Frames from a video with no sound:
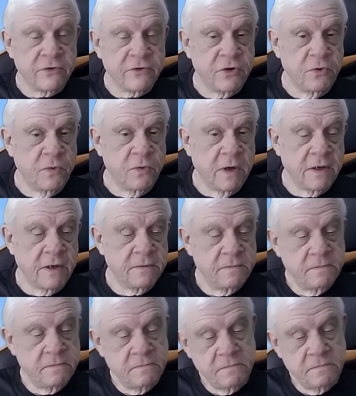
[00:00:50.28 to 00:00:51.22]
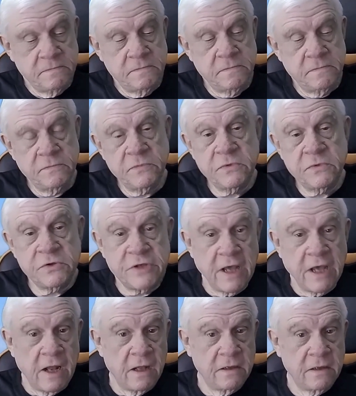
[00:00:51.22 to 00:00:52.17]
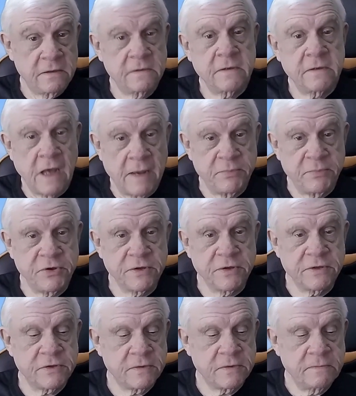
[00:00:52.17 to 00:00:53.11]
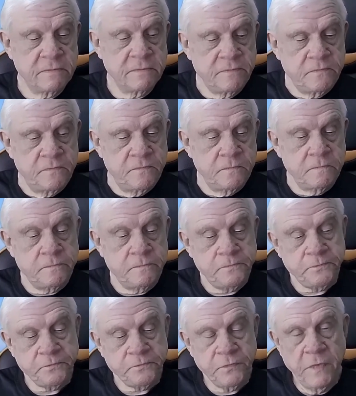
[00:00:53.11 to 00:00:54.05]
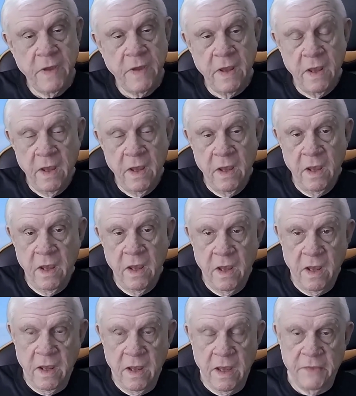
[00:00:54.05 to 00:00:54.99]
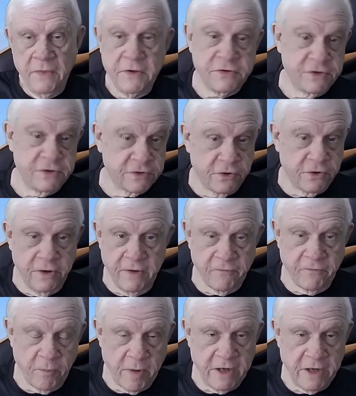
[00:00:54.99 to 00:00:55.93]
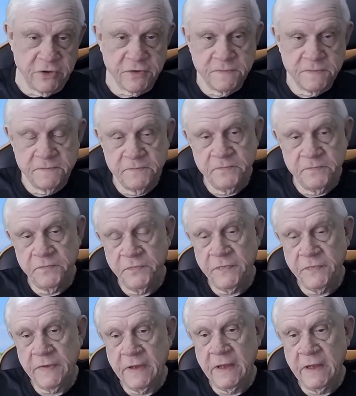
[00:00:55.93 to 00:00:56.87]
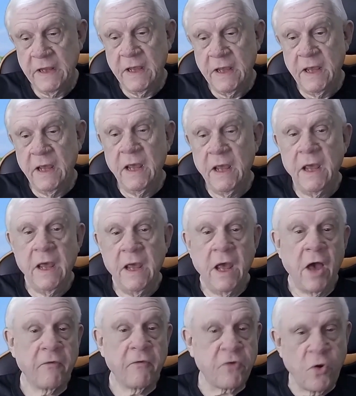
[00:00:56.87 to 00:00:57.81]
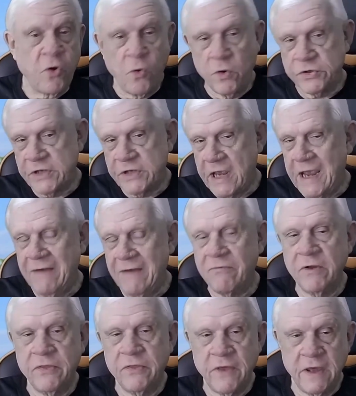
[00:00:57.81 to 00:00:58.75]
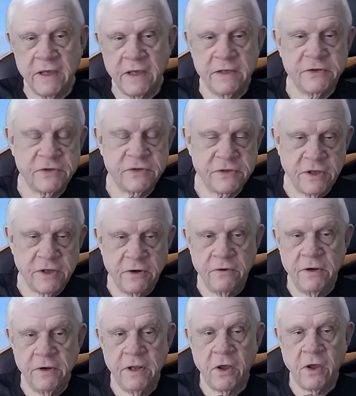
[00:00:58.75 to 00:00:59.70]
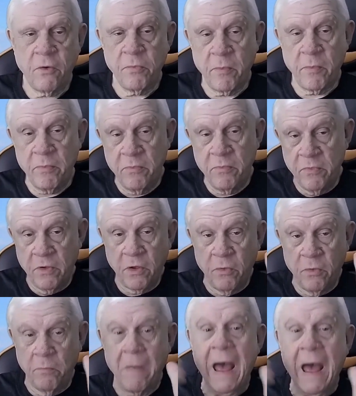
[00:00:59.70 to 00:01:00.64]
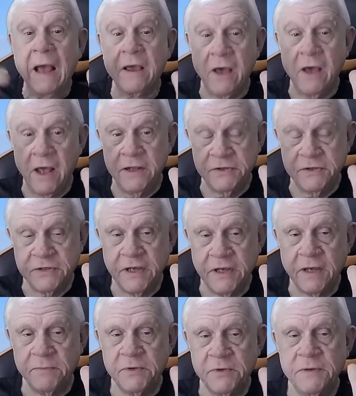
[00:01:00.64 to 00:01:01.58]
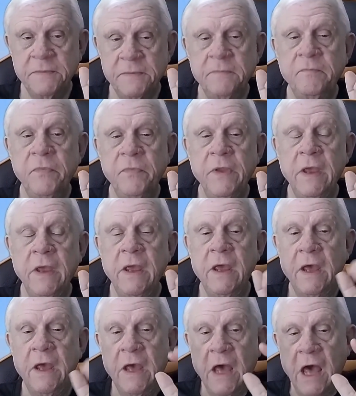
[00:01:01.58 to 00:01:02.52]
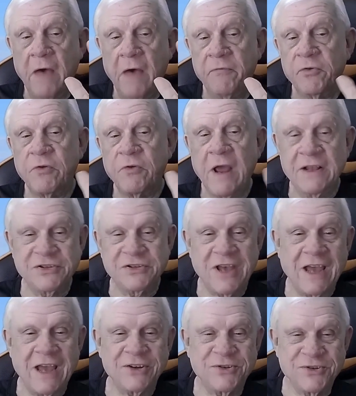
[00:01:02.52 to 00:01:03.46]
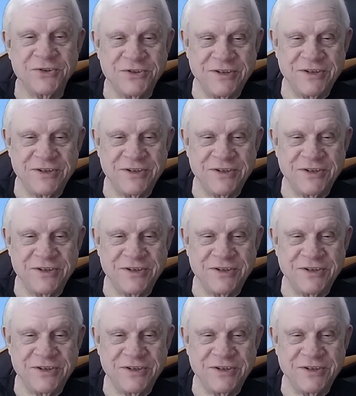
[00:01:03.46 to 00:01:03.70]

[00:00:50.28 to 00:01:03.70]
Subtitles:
to sell options, this is good information. Of course, everything is centered on my concept of the transaction